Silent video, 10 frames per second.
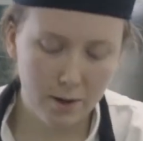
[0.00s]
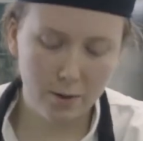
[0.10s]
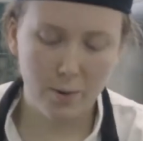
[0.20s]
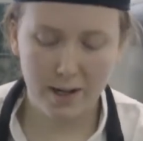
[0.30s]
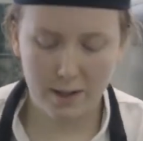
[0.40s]

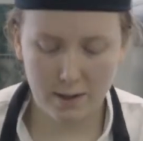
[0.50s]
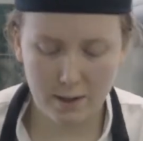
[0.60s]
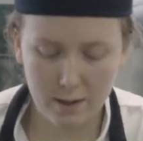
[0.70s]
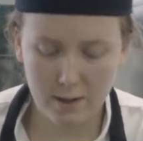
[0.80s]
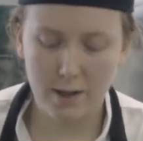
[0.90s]
quite
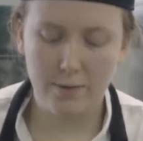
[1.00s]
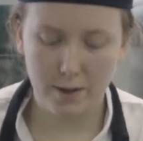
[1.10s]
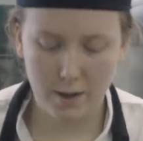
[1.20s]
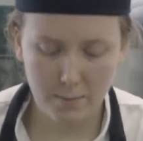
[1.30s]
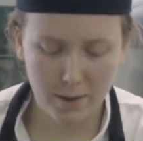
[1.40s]

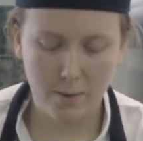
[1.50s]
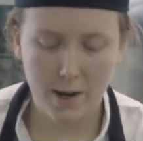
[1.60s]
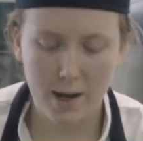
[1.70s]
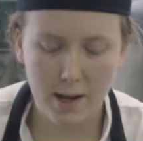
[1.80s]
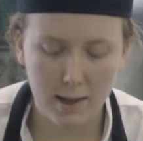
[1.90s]
different. It'd be
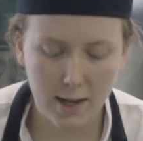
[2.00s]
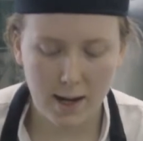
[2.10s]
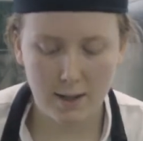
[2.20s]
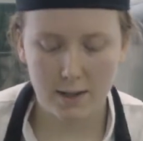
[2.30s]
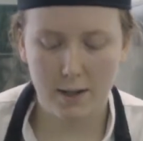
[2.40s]
quite
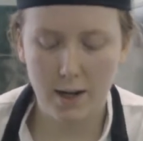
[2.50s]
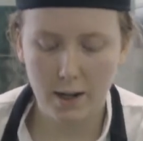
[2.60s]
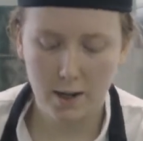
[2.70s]
elastic,